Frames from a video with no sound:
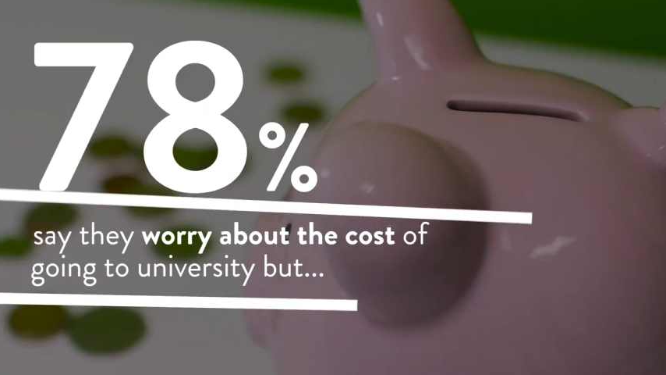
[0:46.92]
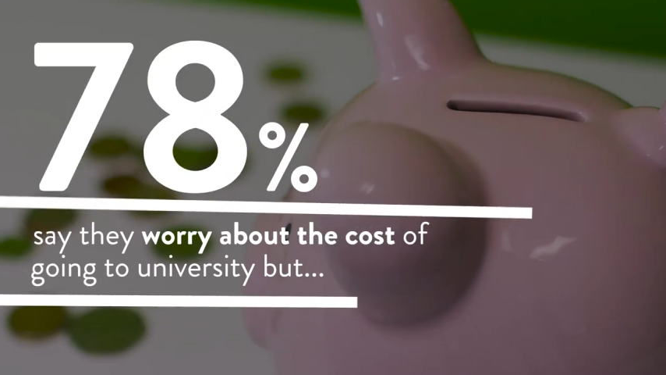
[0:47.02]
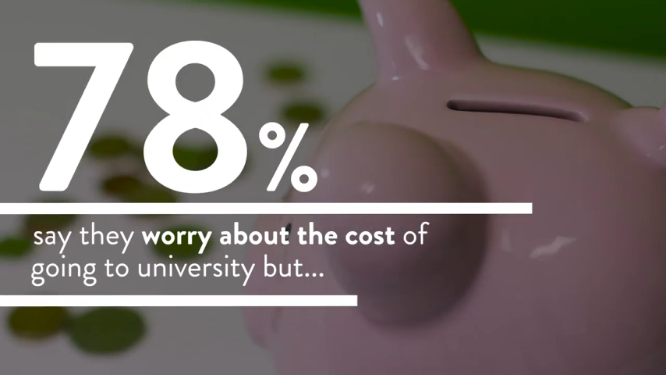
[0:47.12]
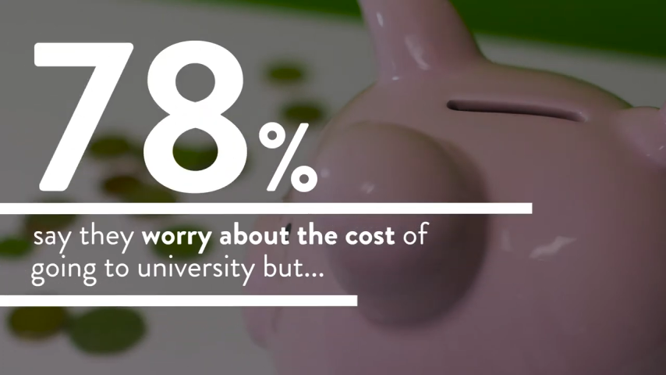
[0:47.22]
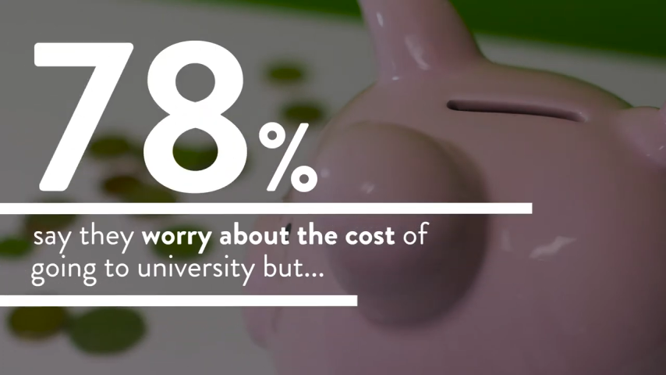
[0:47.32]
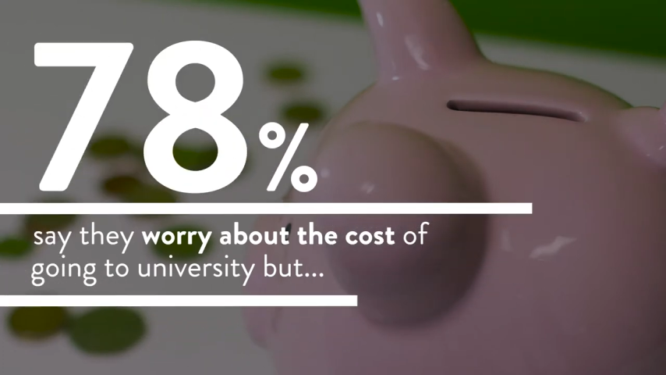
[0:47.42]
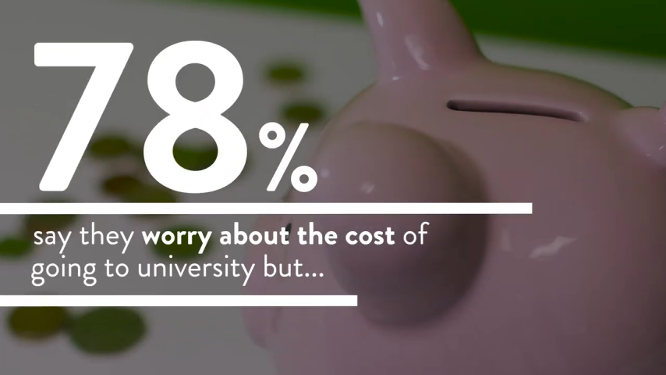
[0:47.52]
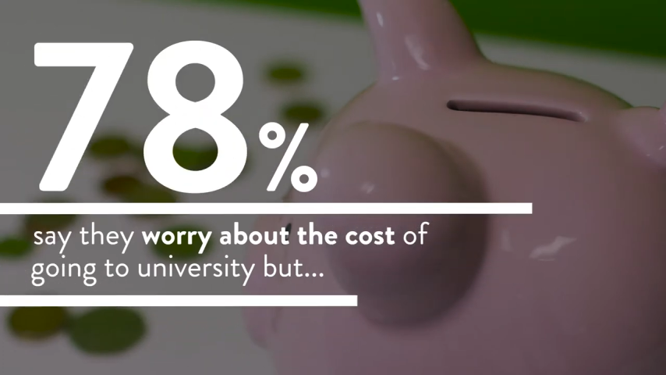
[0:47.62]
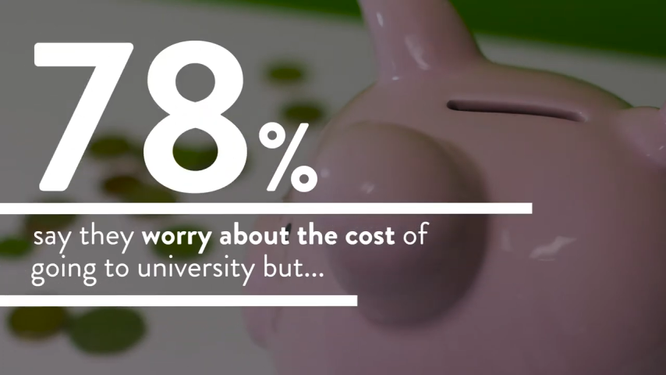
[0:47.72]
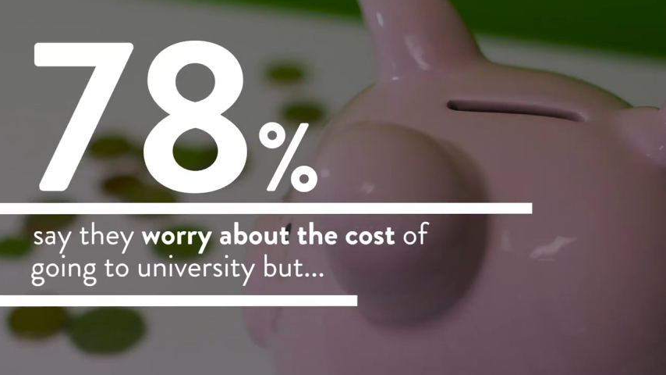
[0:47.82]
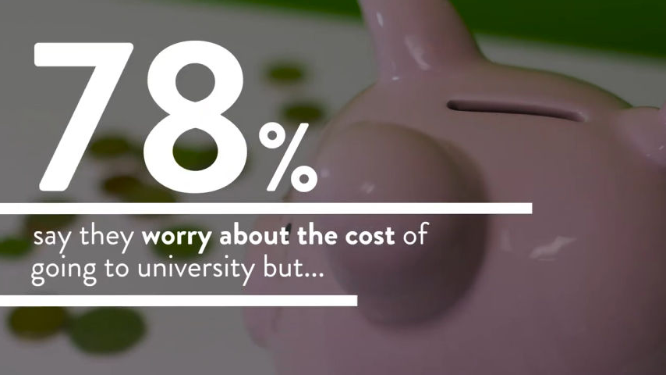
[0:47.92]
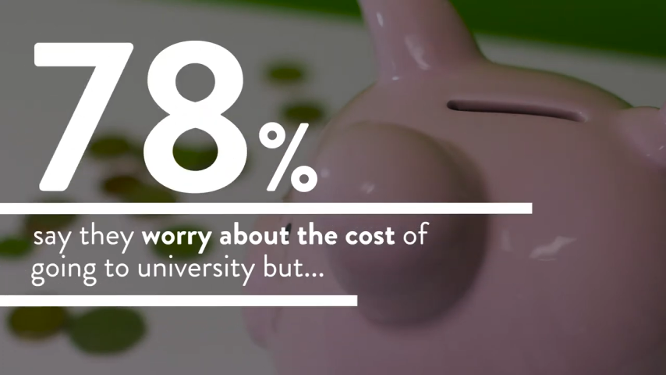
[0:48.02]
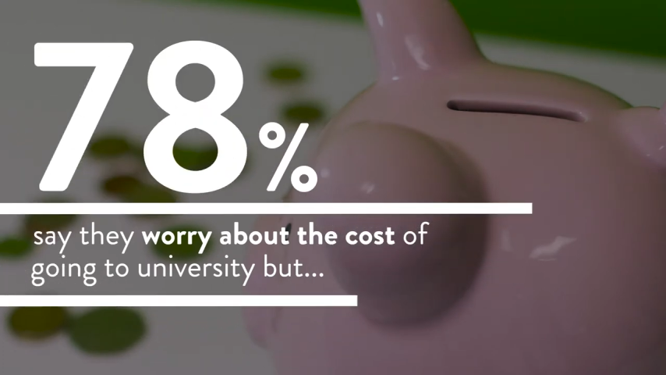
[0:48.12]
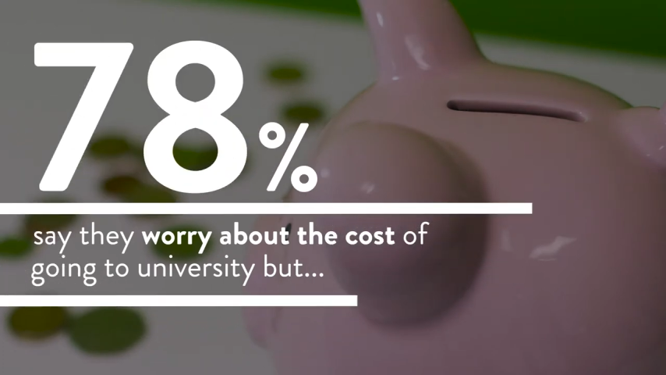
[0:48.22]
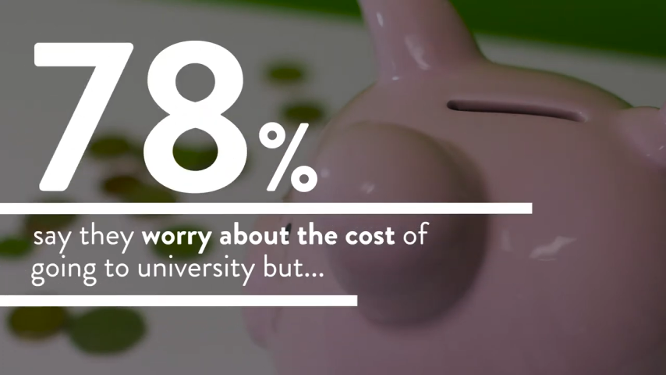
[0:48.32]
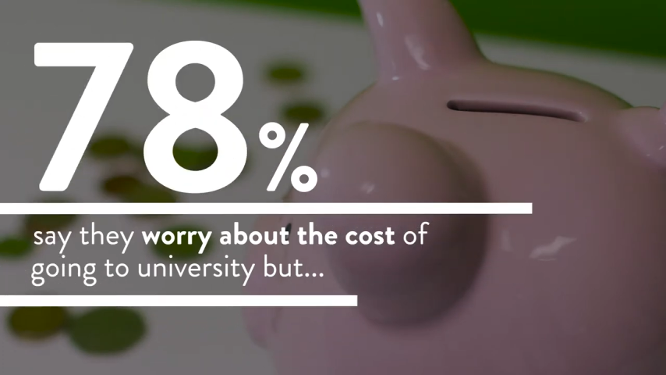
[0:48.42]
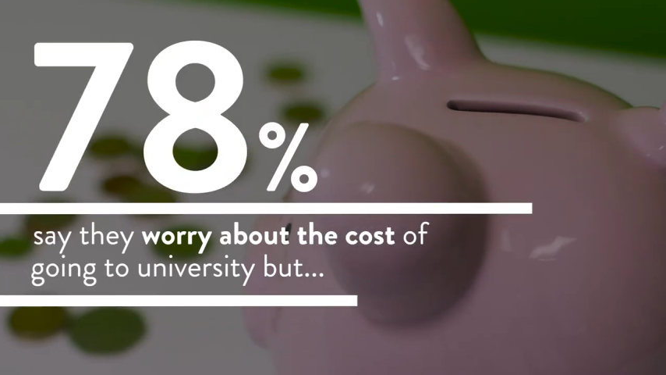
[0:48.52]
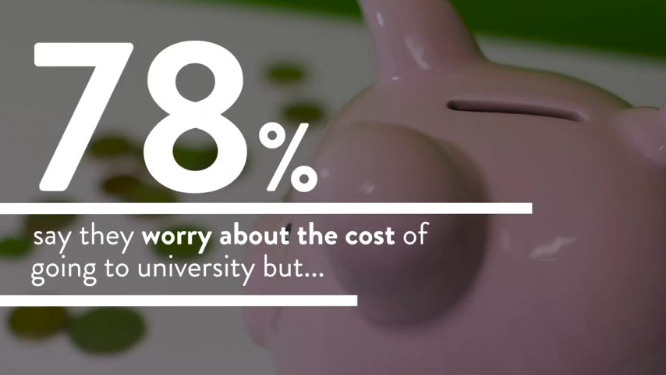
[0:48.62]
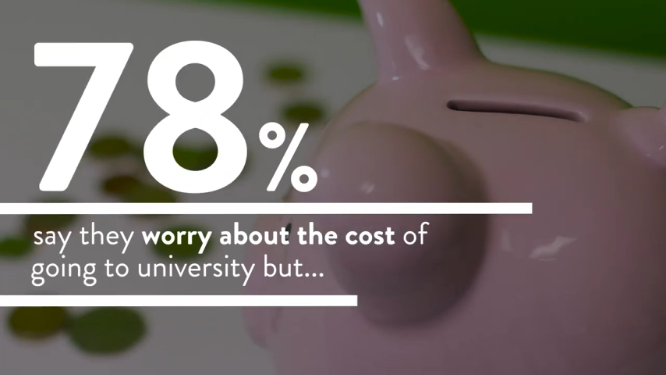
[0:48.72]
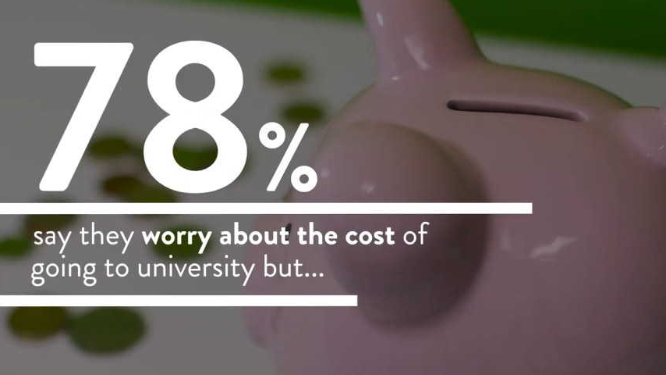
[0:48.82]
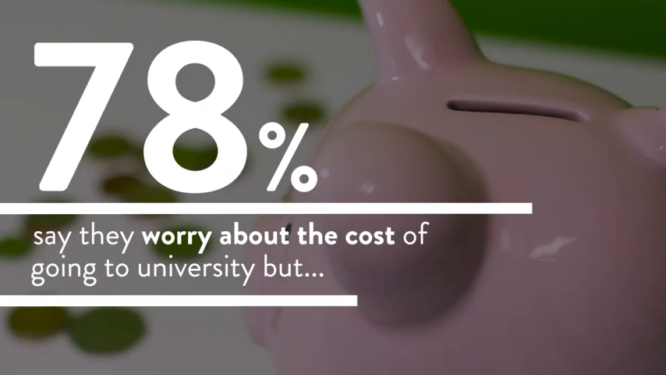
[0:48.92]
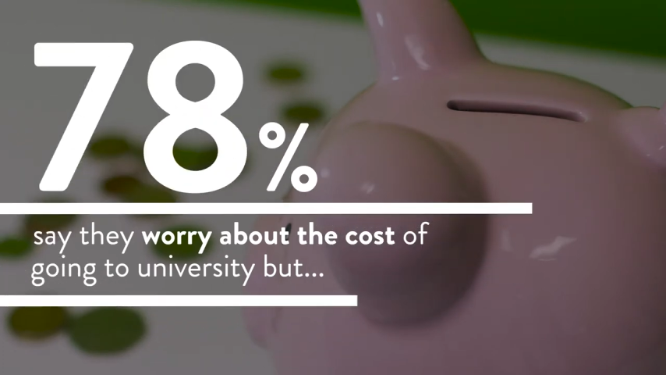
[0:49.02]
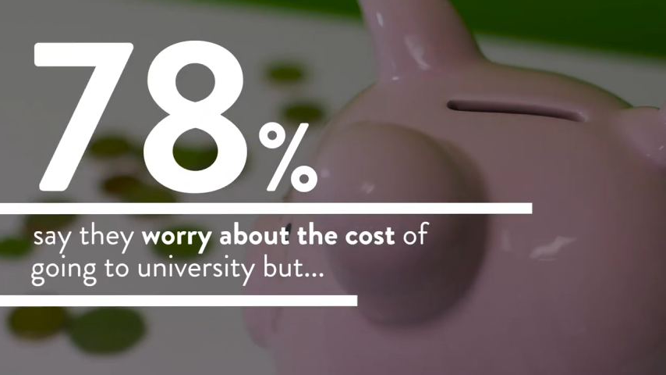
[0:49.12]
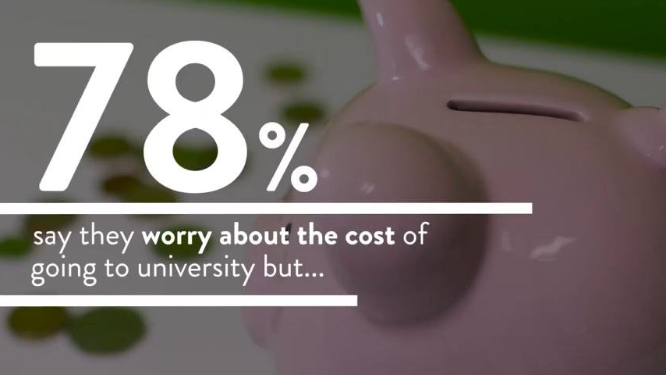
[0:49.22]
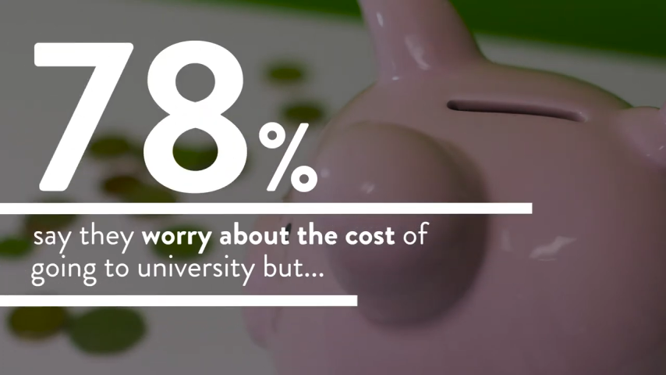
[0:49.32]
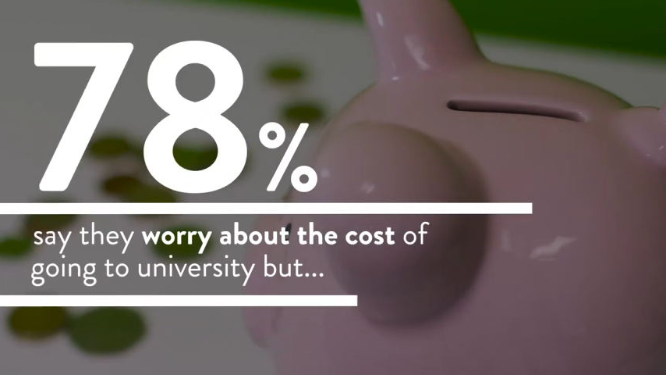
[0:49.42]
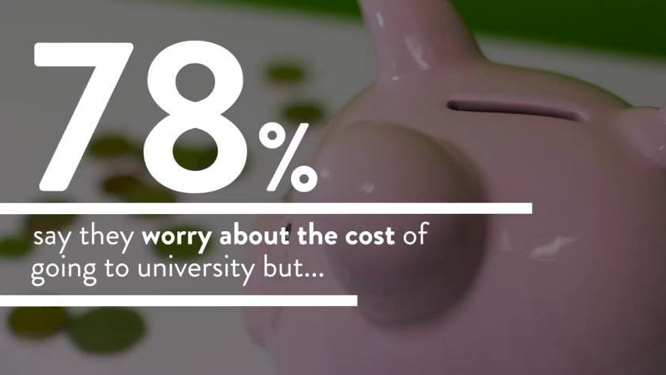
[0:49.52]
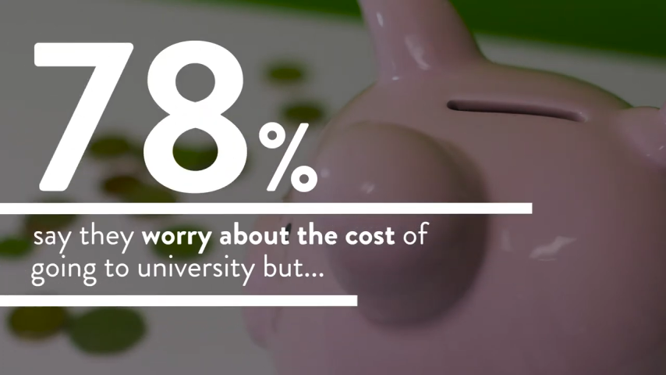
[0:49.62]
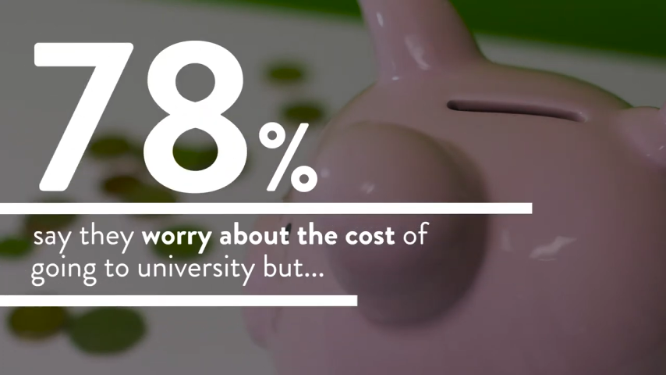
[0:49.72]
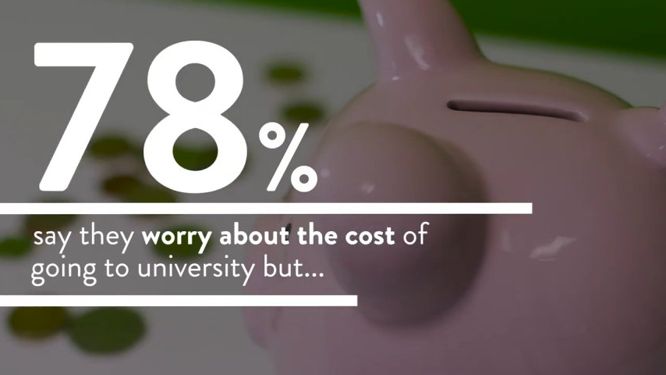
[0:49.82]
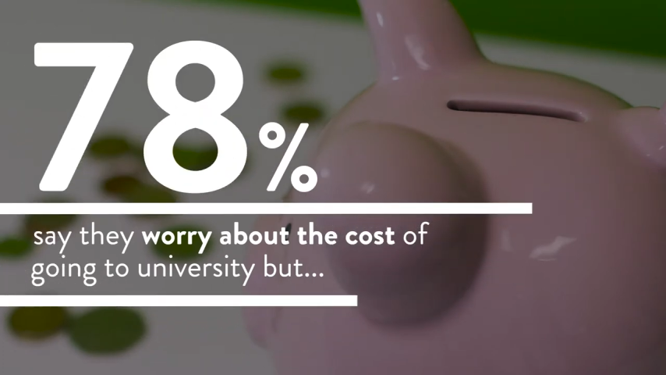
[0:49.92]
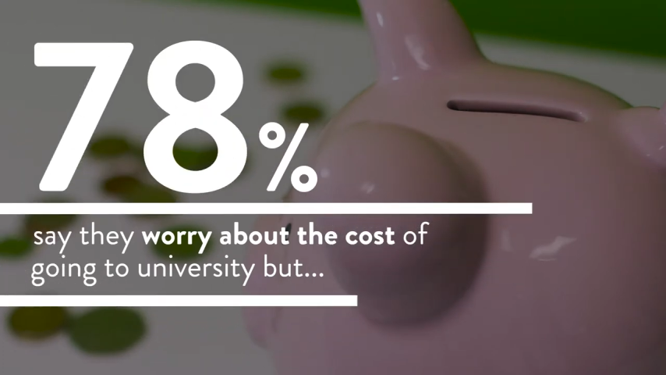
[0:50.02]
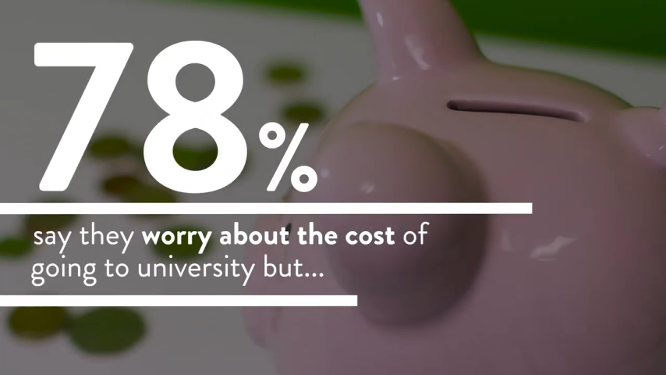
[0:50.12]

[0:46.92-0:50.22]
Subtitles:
No face is visible, so there are no lips to read.